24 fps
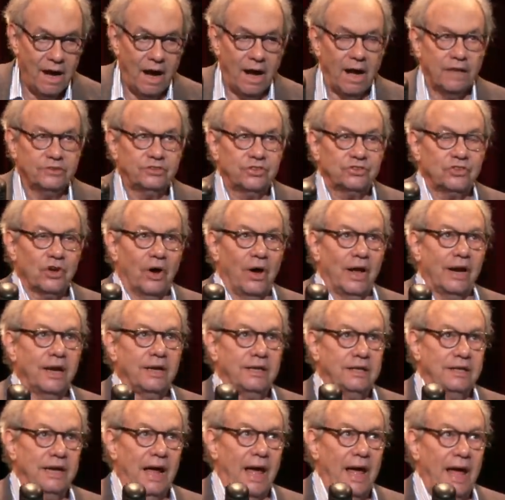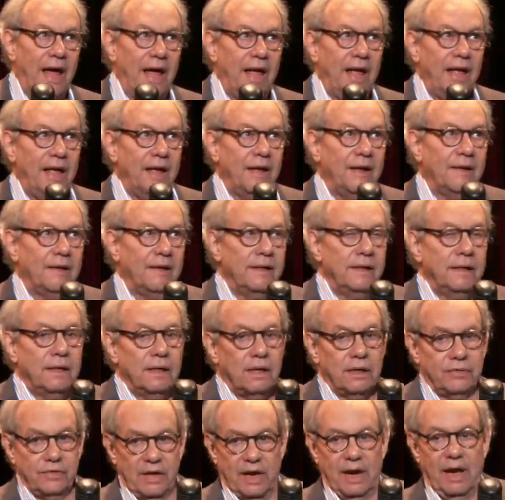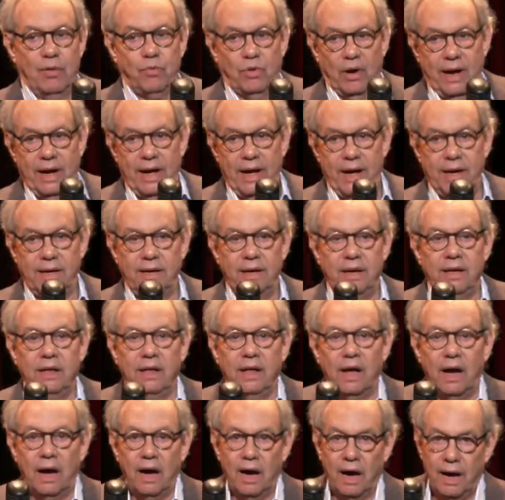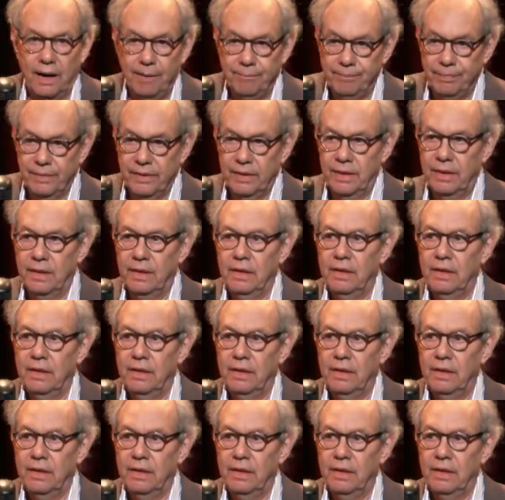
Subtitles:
I saw today that I will add, the